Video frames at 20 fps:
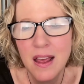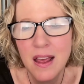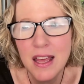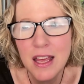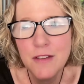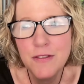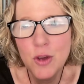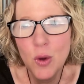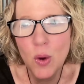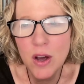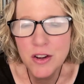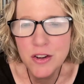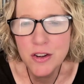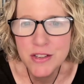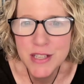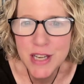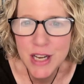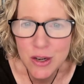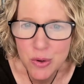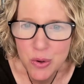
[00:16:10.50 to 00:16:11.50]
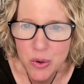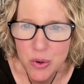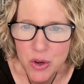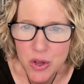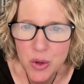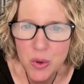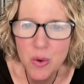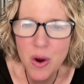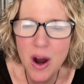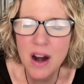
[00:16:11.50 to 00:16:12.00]
If you understand who
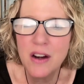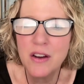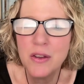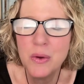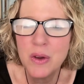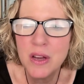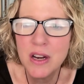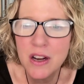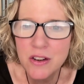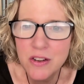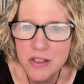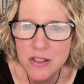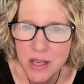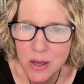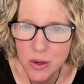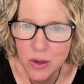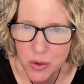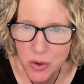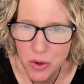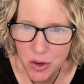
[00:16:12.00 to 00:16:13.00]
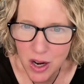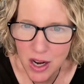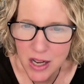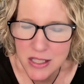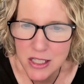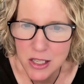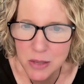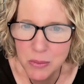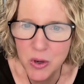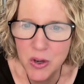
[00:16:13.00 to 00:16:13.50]
you are, you can understand who your
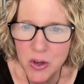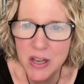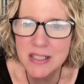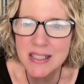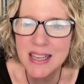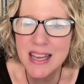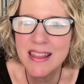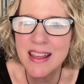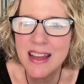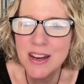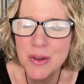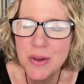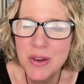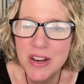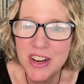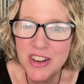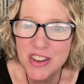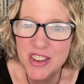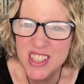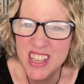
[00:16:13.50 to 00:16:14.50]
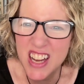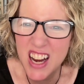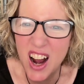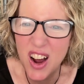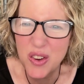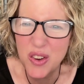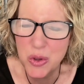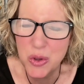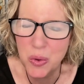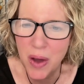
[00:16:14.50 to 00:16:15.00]
customer is, and then you can understand
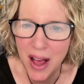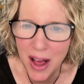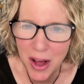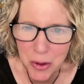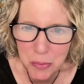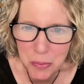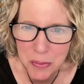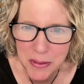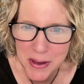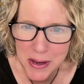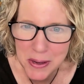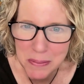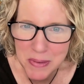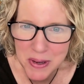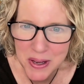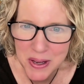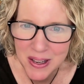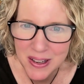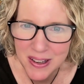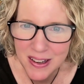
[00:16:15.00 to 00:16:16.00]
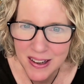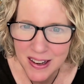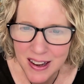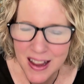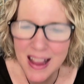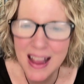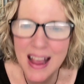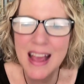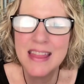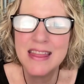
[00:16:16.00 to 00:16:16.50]
how you help them,
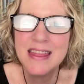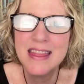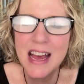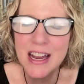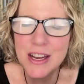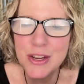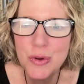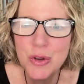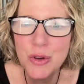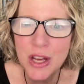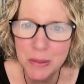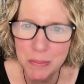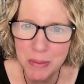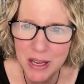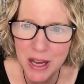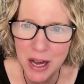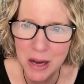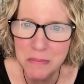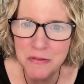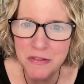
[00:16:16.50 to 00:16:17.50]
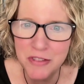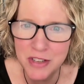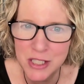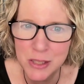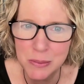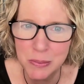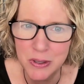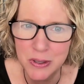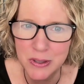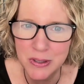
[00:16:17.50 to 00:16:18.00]
and then you can become
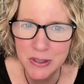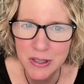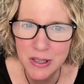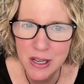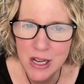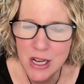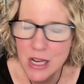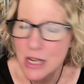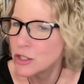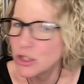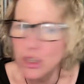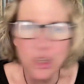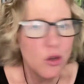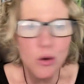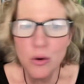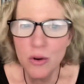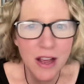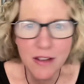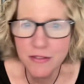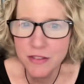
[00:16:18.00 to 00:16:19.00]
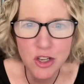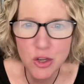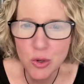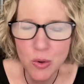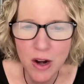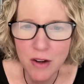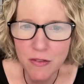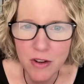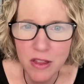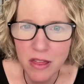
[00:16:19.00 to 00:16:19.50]
visible. So you don't have to do
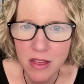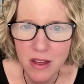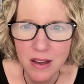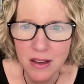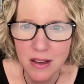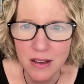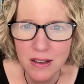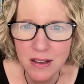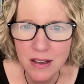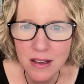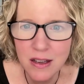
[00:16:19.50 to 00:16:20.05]
everything.